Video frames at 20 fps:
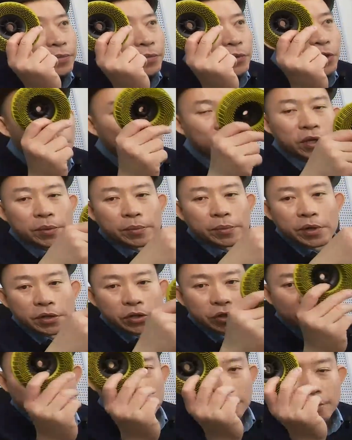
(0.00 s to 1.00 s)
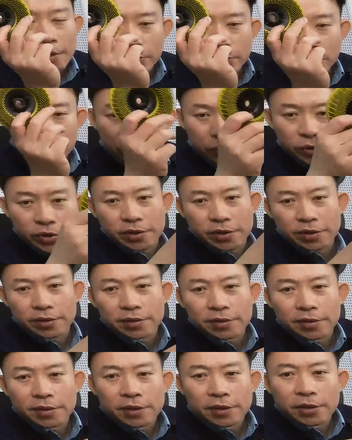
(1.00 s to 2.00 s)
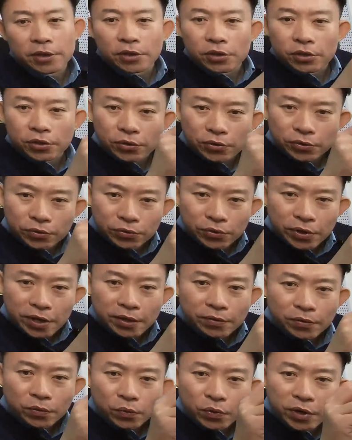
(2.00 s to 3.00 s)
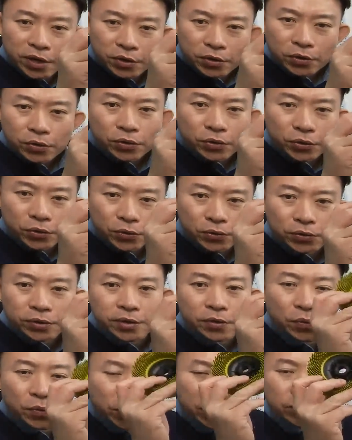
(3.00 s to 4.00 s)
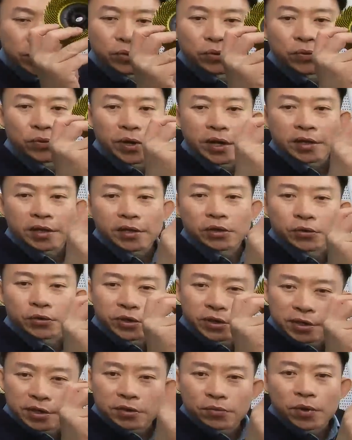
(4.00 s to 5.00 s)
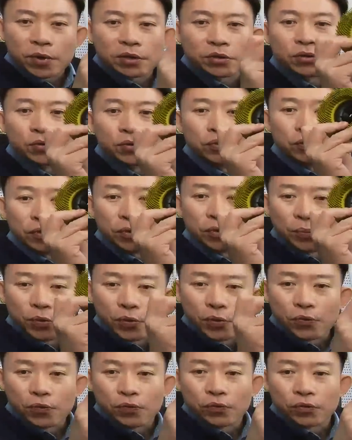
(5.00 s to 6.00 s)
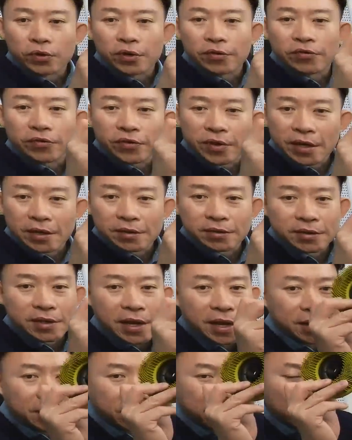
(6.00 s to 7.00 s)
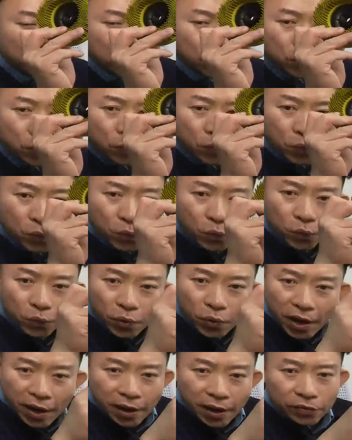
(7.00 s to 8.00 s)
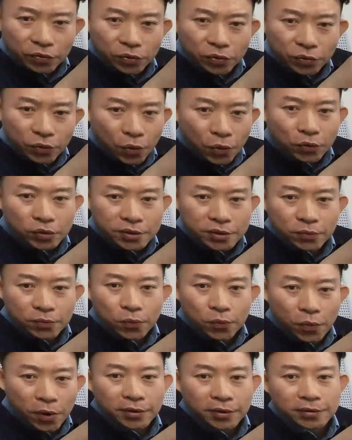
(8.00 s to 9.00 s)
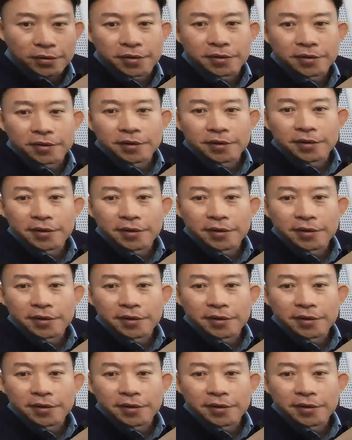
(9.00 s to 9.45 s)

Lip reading: No damaging the substrate. When you use the wheel to grinding, you just want to remove the things that you are not want.